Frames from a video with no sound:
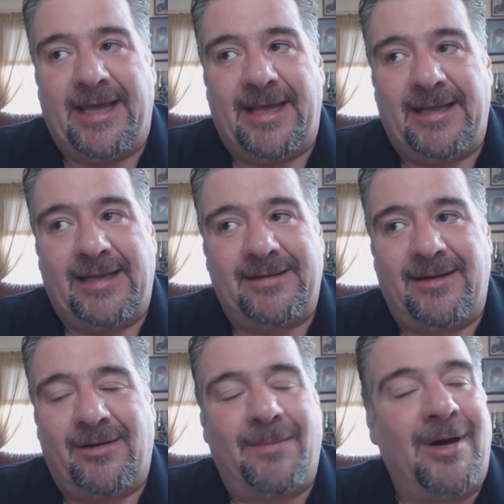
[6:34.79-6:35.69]

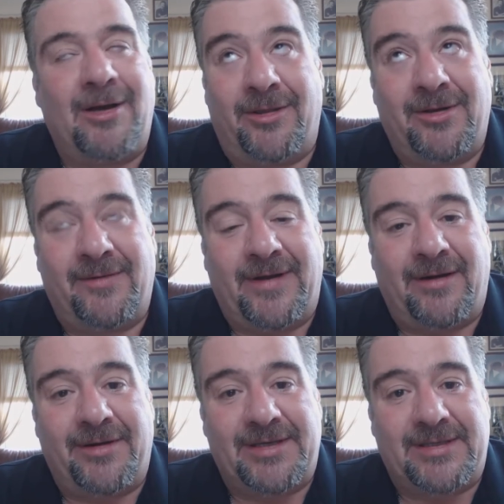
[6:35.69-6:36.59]
among other
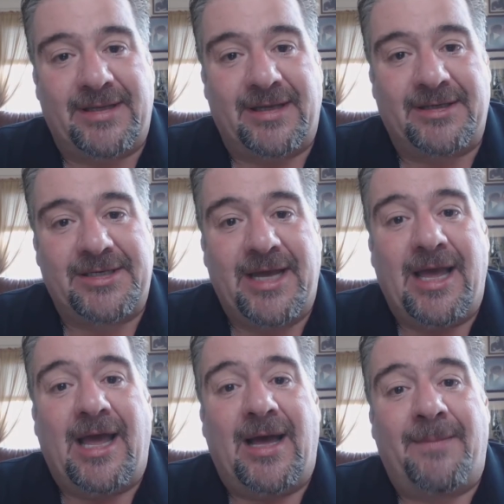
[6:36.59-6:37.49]
various things.
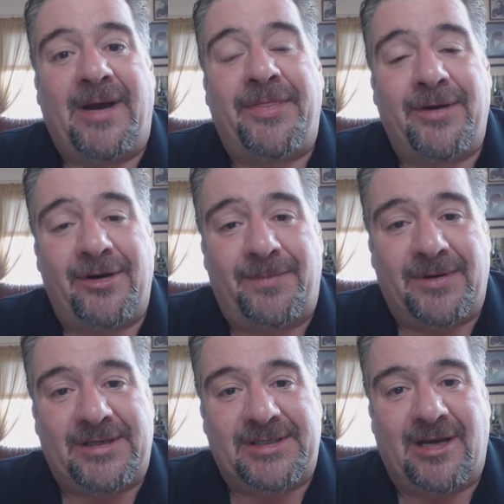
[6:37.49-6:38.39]
My third
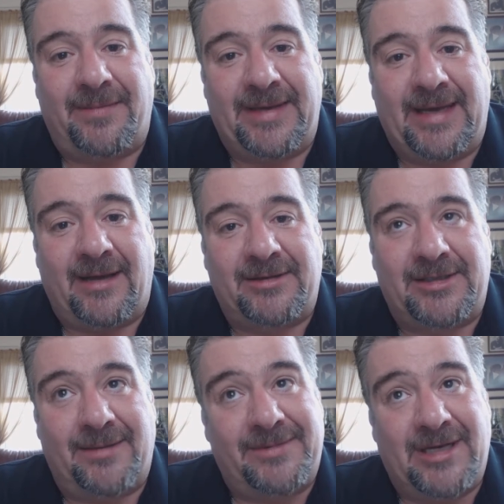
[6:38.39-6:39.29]
book is coming out
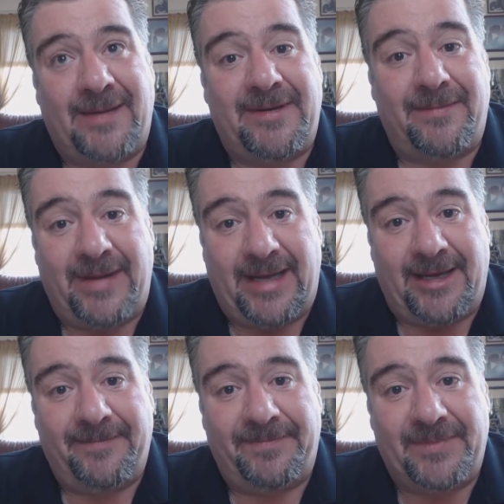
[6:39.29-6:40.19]
sometime in
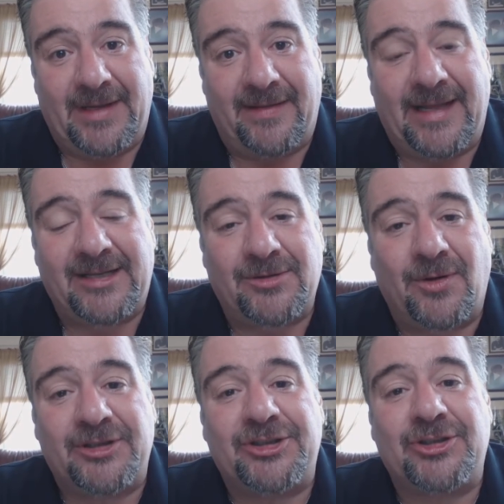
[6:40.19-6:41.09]
May, and that is
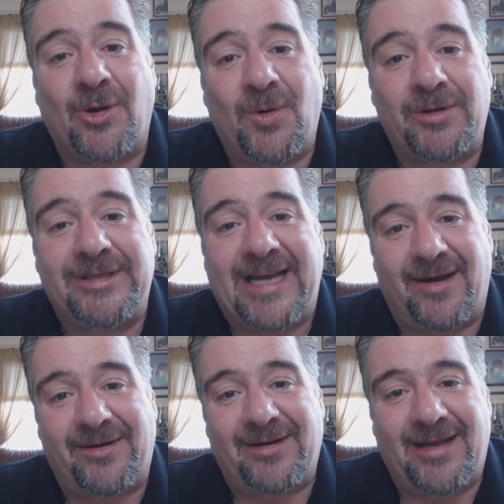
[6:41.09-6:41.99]
called Soul
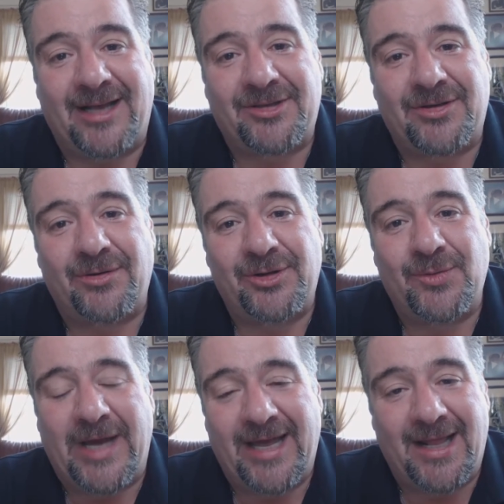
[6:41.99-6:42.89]
Doubt.
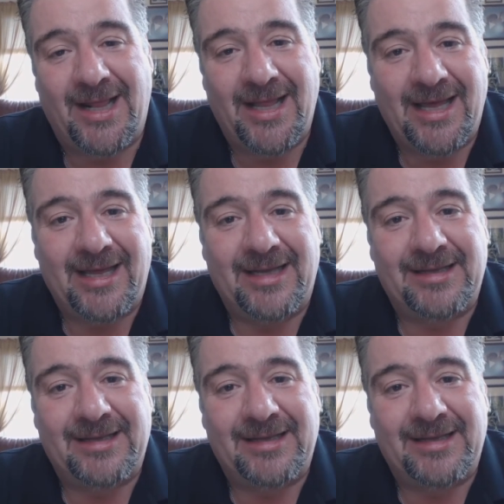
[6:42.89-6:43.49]
SOULDOUBT.